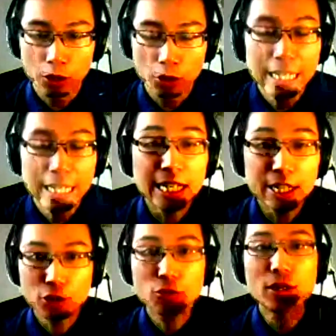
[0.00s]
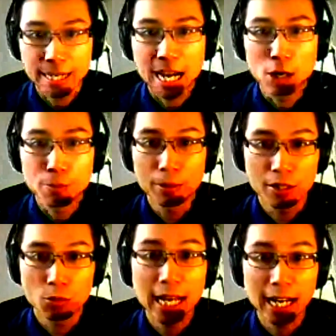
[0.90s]
He can do that now because
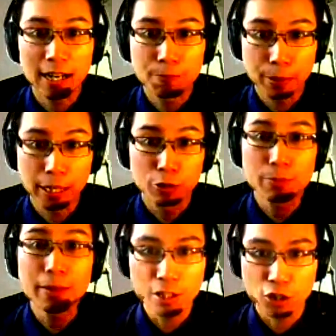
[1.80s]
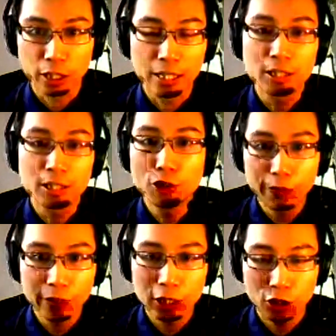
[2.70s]
we have Pinterest messaging. It's a new yeah.
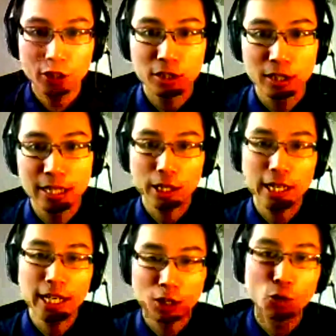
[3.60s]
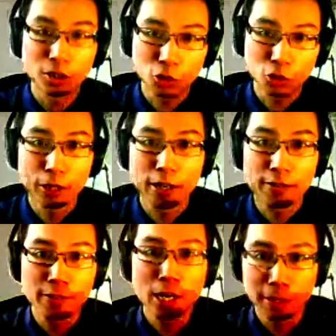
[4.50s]
feature. I know we're kind of going a little bit off
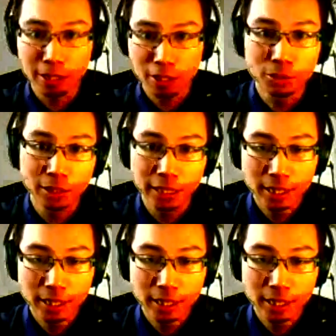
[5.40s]
topic. It's not really.